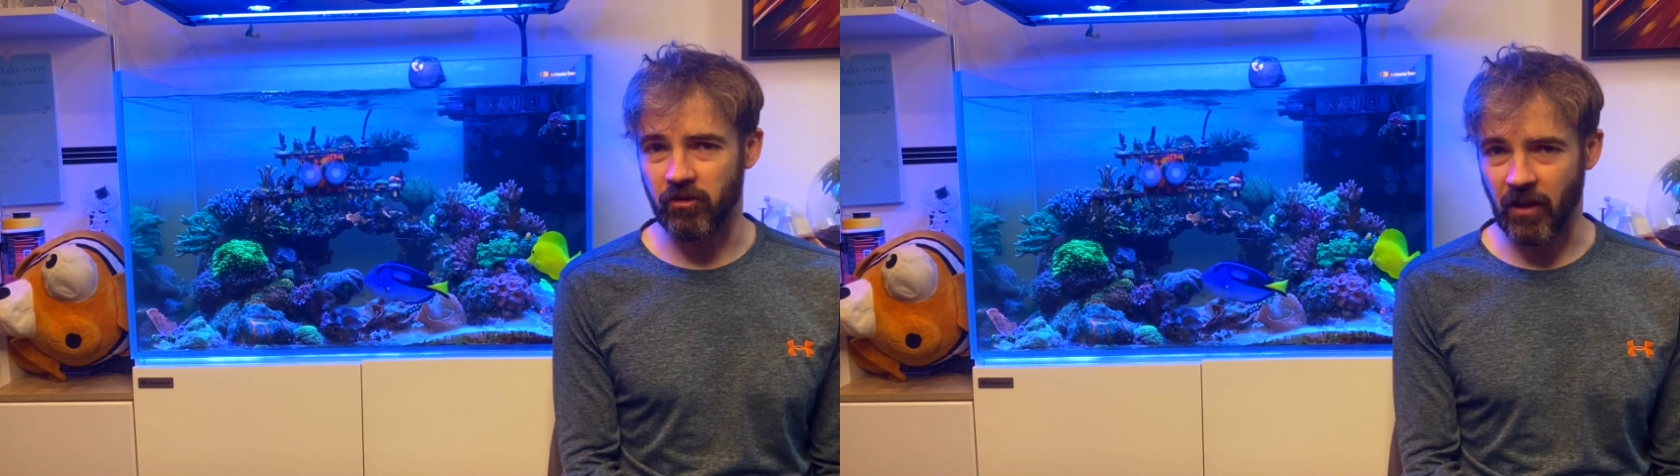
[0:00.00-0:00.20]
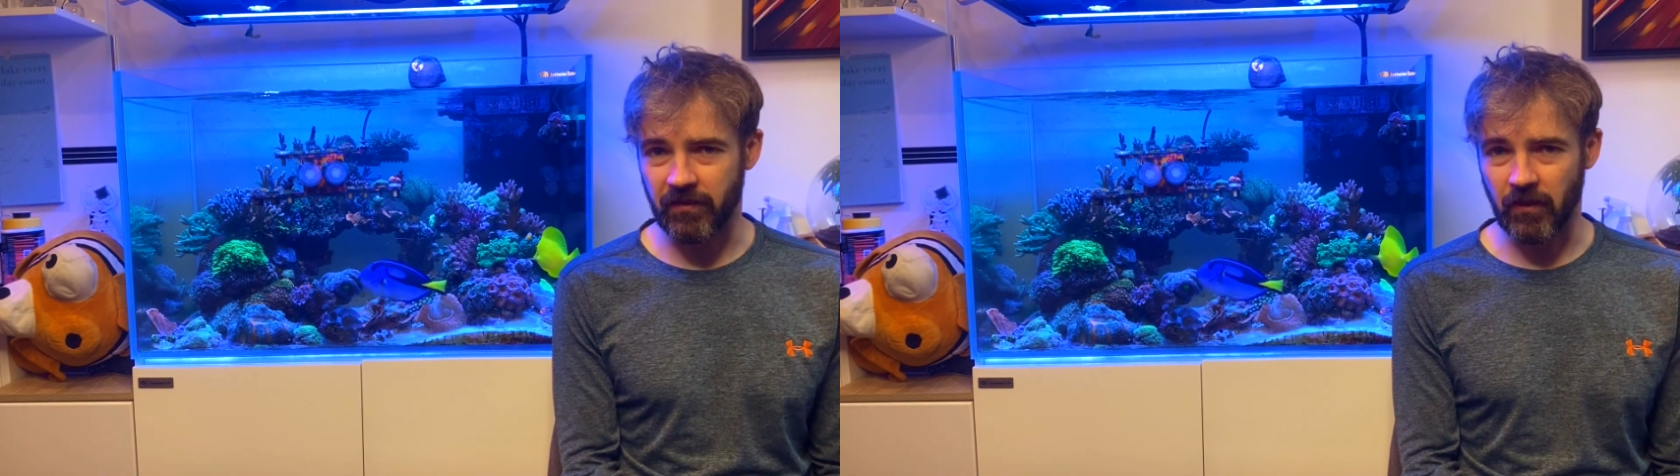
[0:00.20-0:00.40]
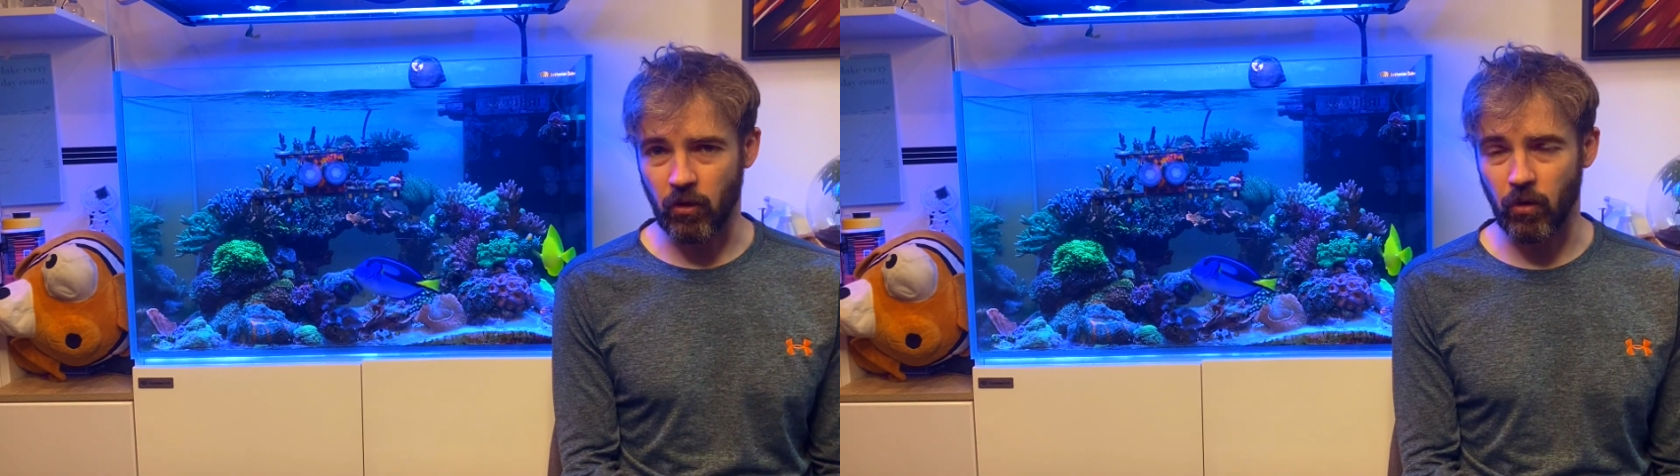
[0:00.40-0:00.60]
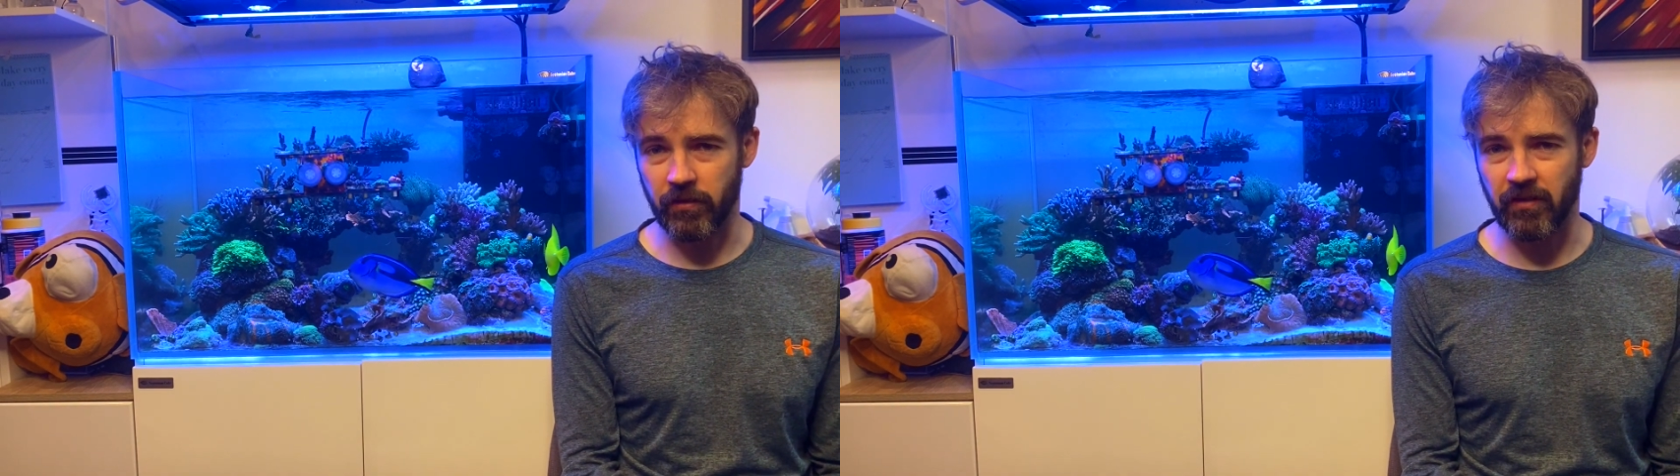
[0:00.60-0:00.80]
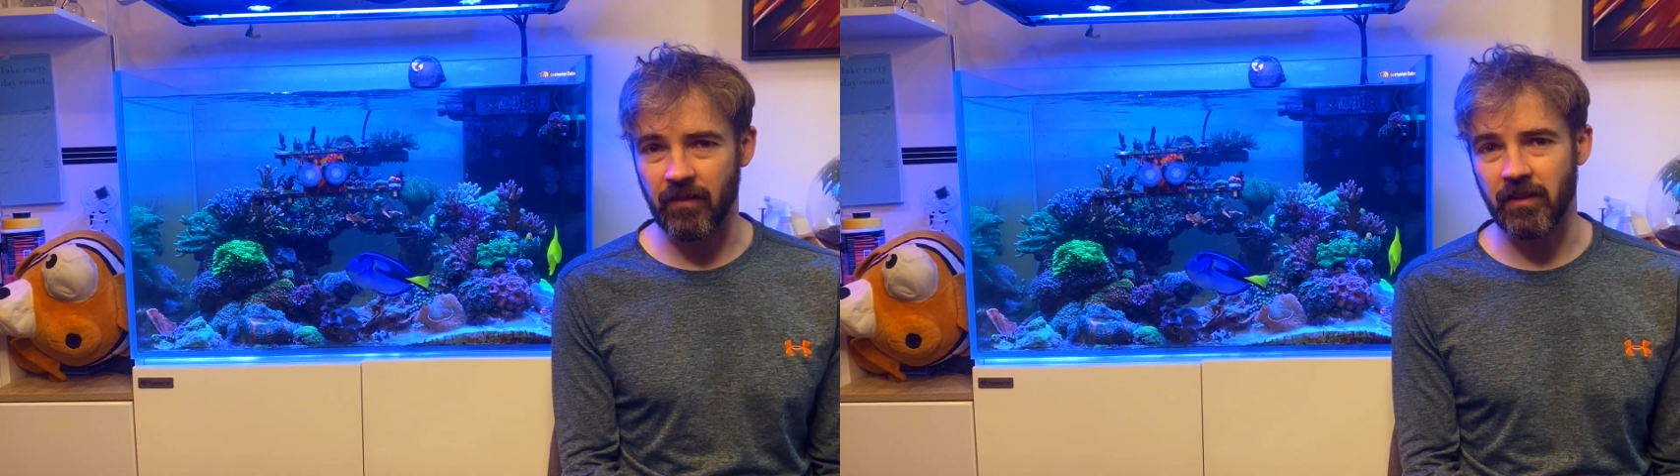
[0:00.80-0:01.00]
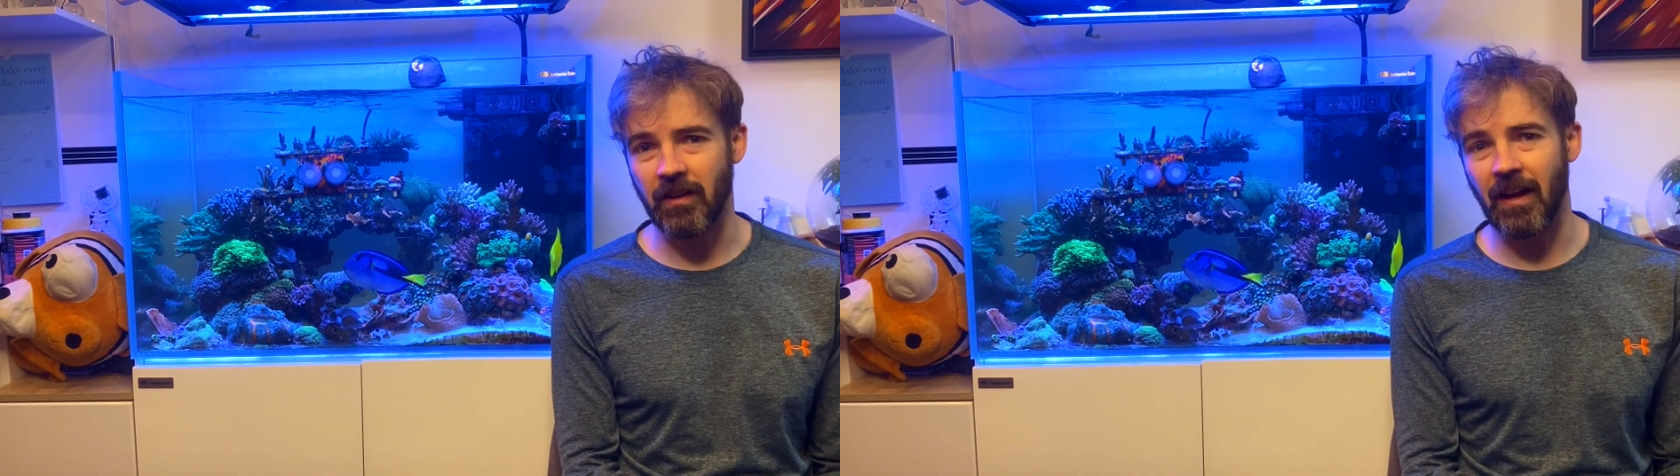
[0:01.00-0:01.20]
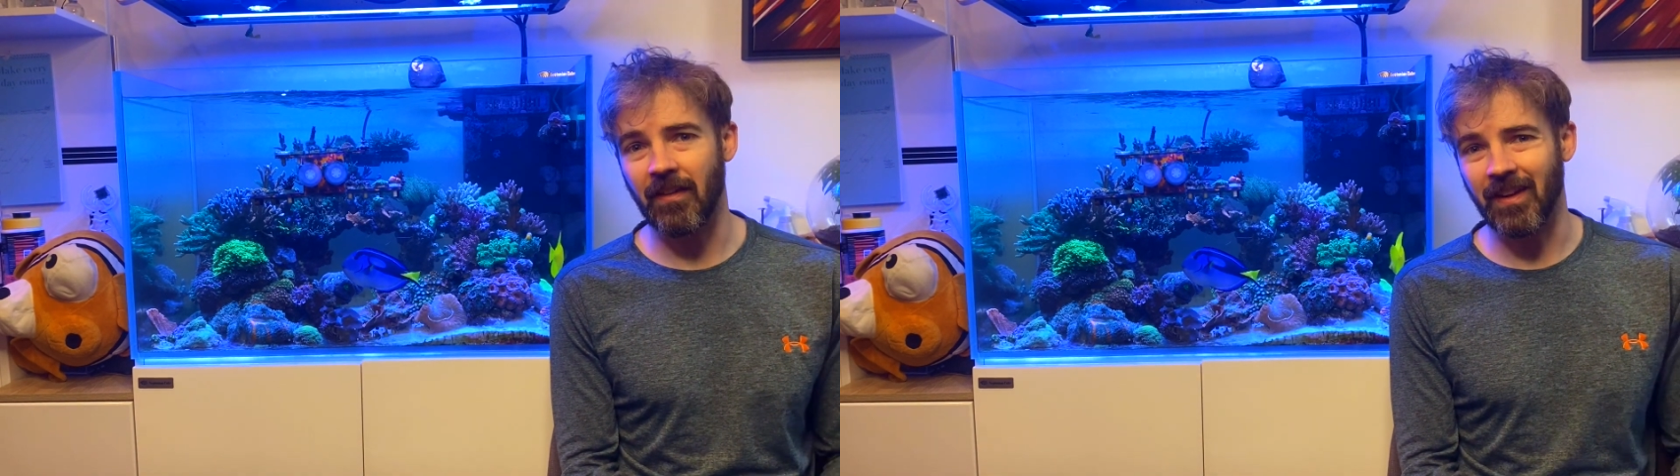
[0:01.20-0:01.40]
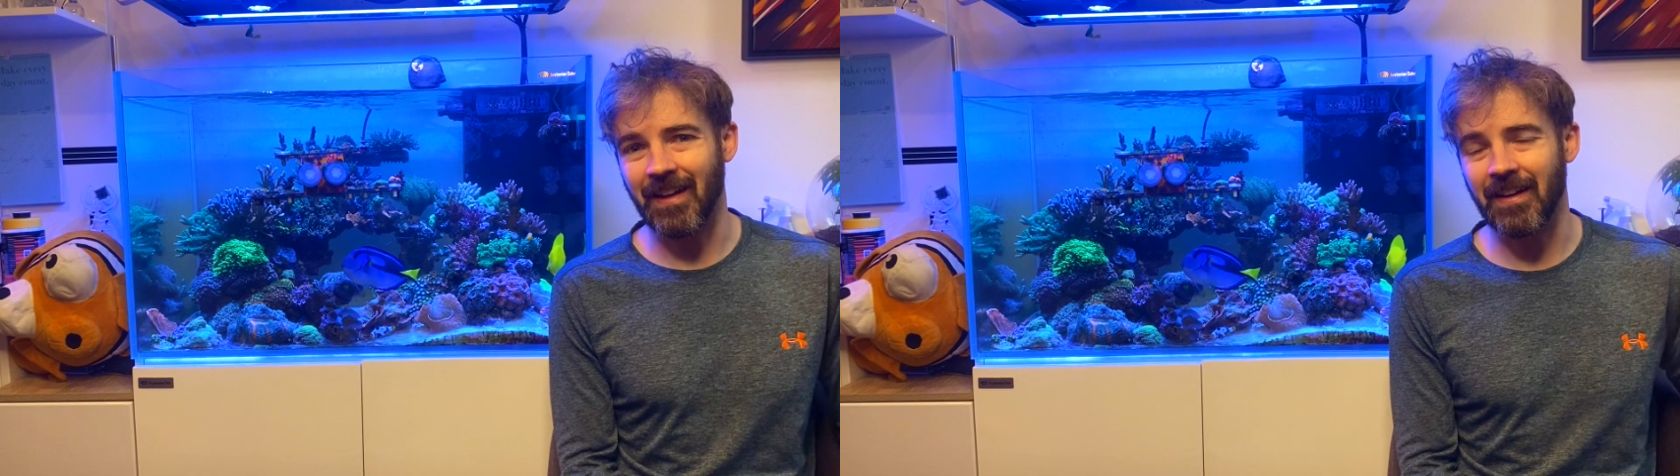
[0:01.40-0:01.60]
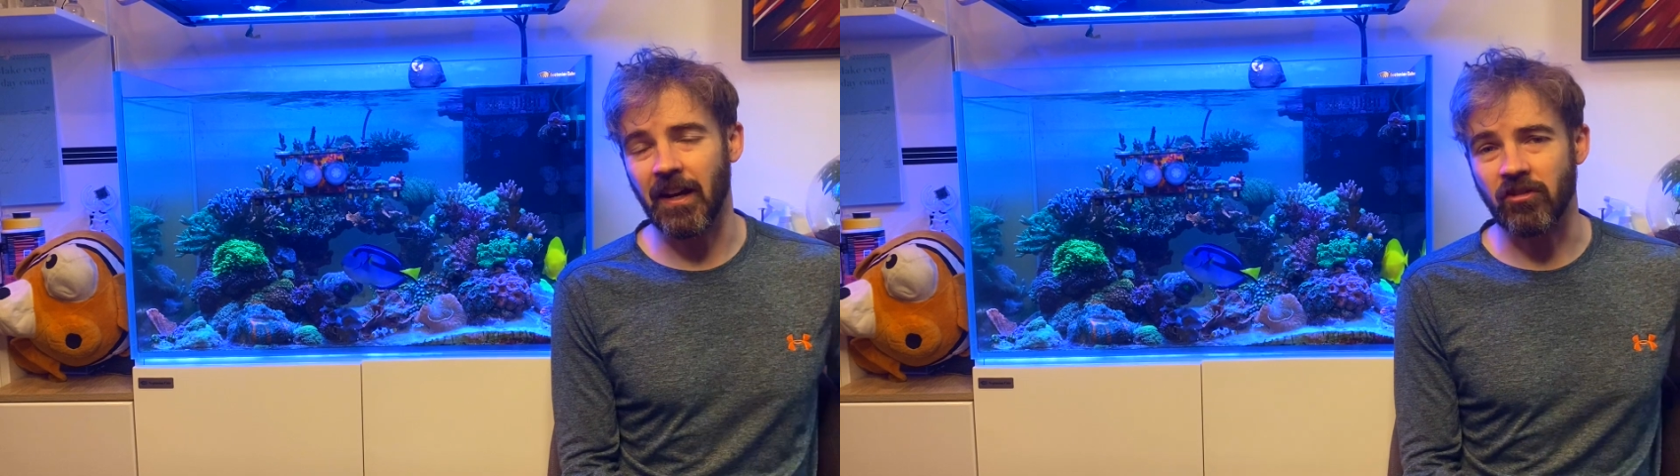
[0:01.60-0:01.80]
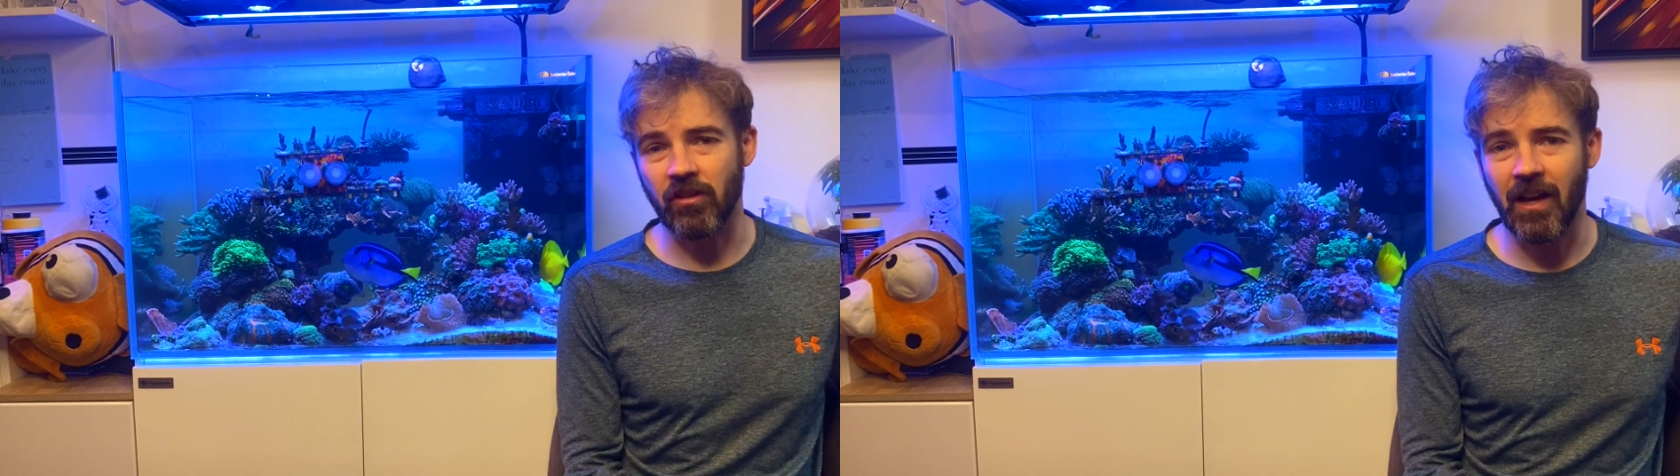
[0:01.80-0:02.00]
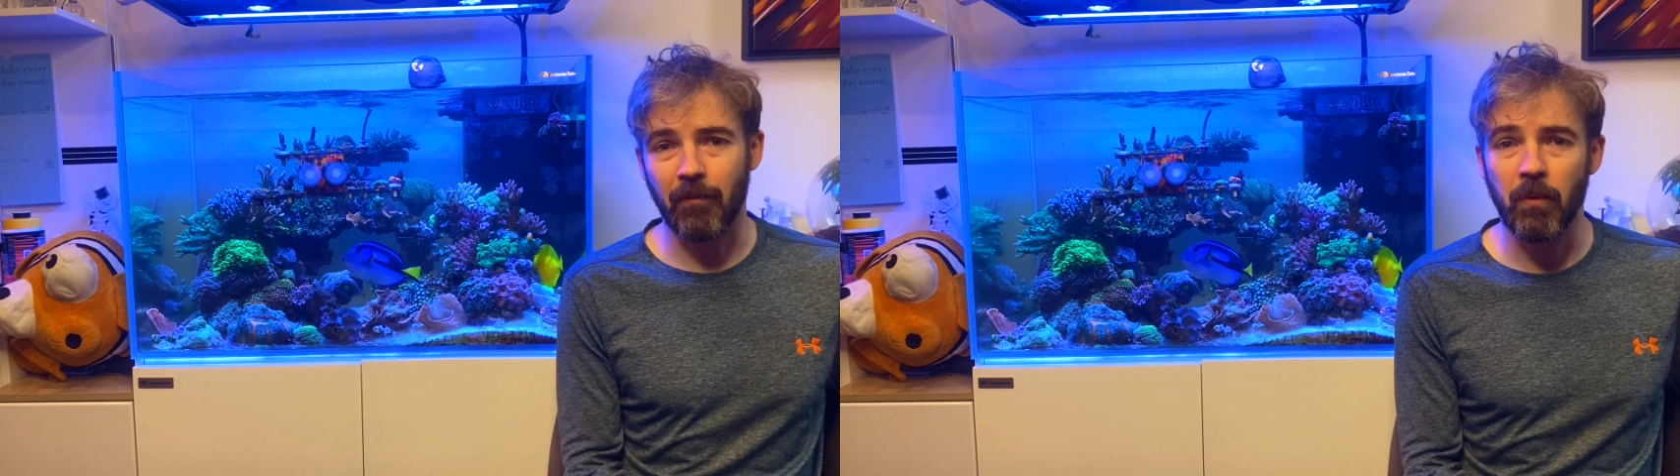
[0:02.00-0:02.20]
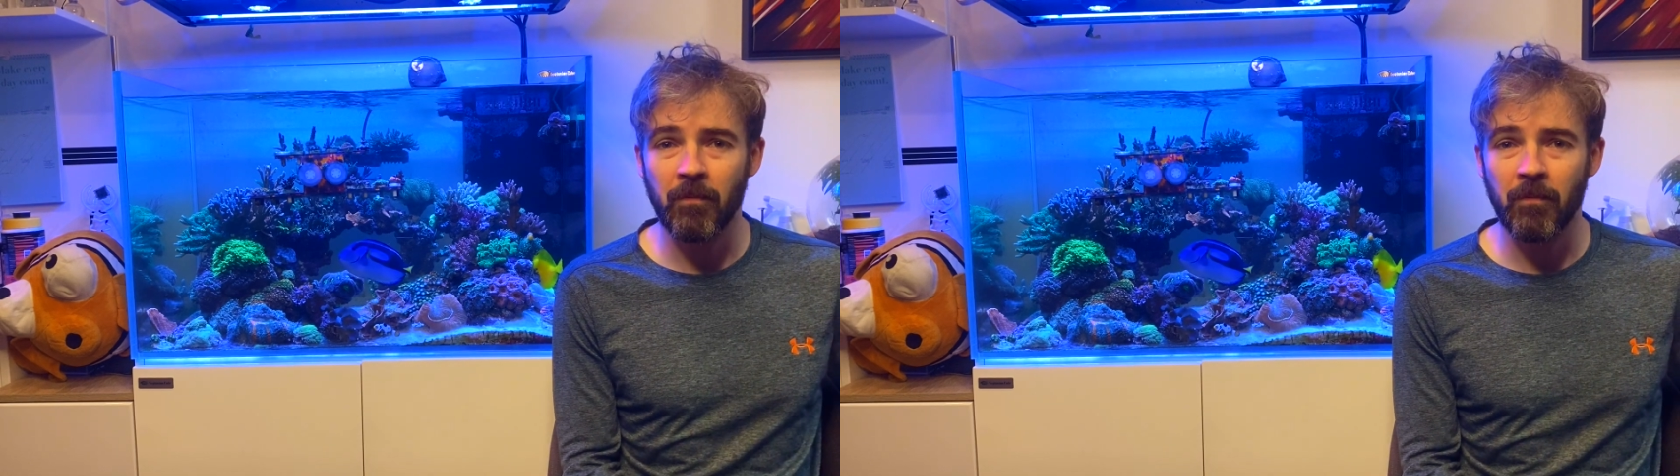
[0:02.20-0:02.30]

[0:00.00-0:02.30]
just the Core 7 and the KH Lab.